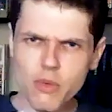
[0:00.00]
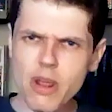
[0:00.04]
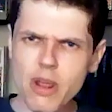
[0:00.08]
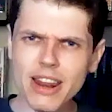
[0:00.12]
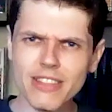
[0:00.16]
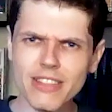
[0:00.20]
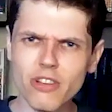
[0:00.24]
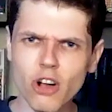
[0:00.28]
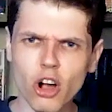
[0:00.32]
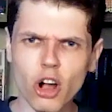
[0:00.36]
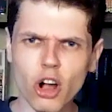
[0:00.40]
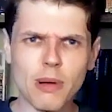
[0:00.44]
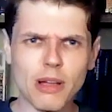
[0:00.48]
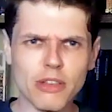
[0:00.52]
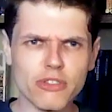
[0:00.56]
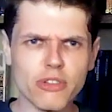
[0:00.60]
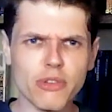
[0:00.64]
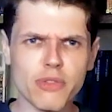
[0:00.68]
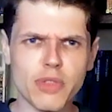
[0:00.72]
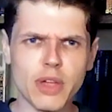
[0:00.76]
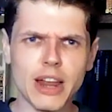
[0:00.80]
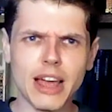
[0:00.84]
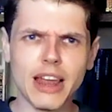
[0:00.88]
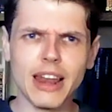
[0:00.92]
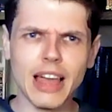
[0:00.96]
really talk about
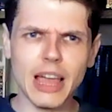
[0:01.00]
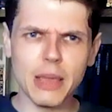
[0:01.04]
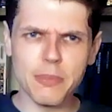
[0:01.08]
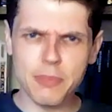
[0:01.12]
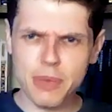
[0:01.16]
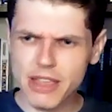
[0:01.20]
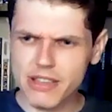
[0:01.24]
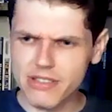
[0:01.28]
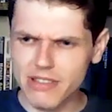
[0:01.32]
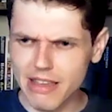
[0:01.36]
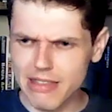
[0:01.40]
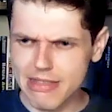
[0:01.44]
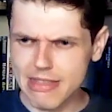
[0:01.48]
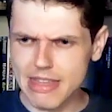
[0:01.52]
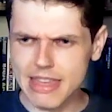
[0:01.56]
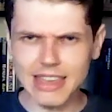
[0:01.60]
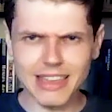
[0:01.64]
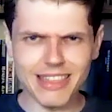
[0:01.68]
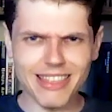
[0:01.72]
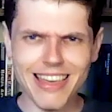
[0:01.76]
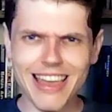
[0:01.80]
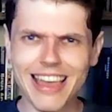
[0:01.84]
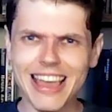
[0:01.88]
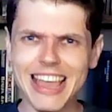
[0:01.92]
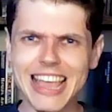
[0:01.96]
stuff that I like because I
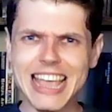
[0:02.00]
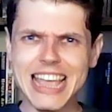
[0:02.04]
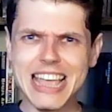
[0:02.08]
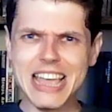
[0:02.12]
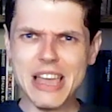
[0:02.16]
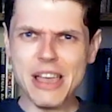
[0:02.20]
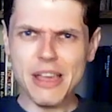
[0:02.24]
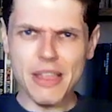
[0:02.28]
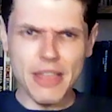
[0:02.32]
think that